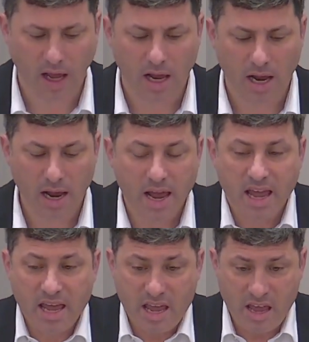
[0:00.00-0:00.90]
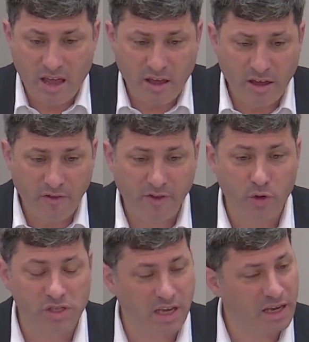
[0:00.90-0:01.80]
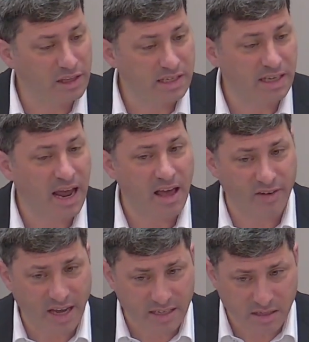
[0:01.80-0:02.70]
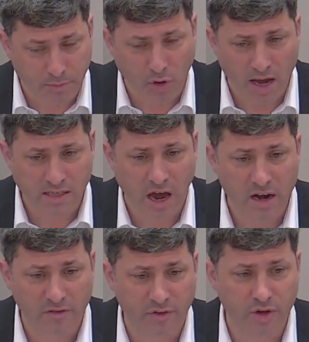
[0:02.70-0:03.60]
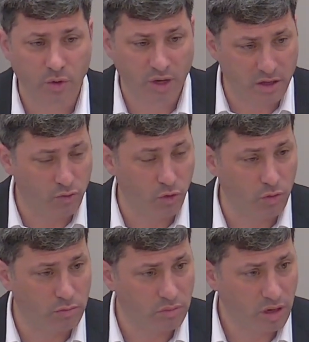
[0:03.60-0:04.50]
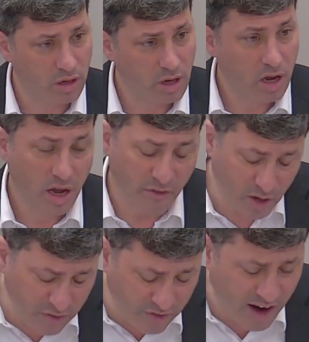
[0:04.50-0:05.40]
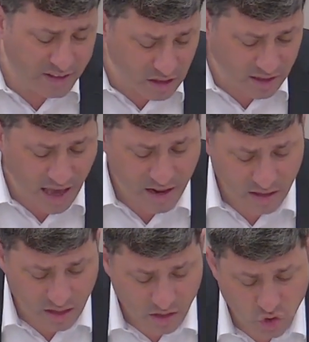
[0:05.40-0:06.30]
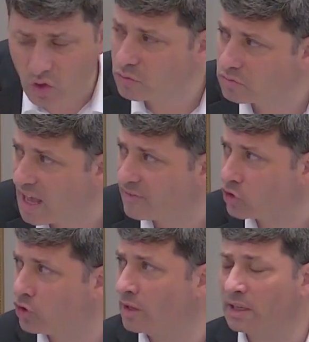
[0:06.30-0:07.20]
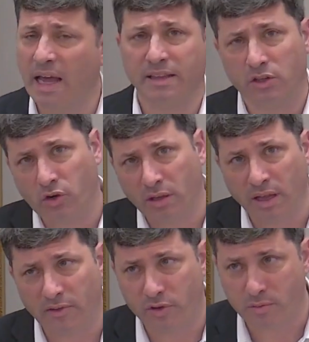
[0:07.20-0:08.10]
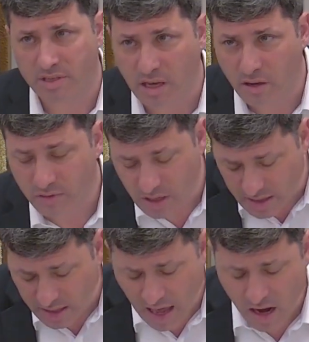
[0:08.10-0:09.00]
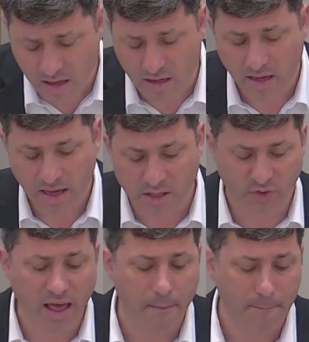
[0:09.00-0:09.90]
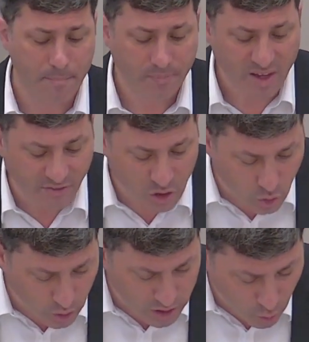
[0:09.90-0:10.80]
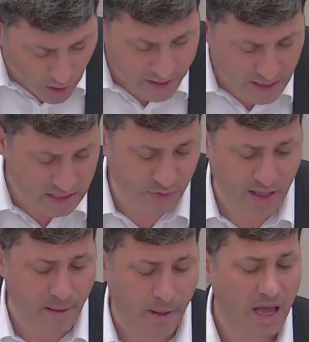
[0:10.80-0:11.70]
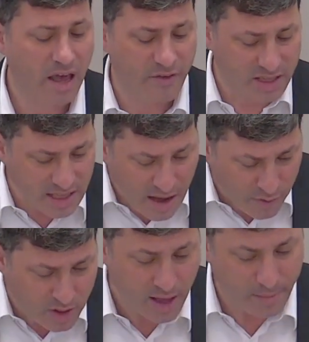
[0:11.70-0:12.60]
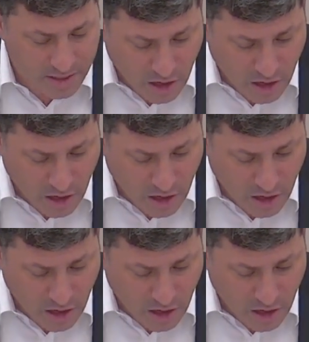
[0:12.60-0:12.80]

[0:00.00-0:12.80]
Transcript: somebody comes to your house, if you say, "Listen, I have a nice surprise hiding for you in the room. If you can find it, get it." So they have to turn on the light. They turn on the light for themselves, and they get it. It's for them. You have to do it in a way that it's for them. If it's not for them, it's